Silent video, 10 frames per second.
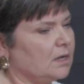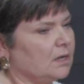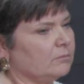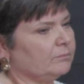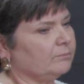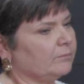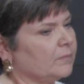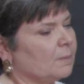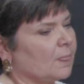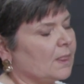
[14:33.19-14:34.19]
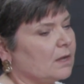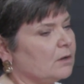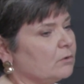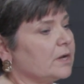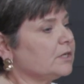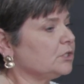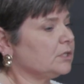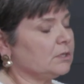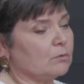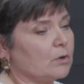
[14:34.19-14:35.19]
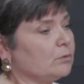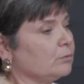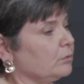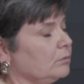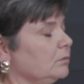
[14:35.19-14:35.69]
um, correction and growth.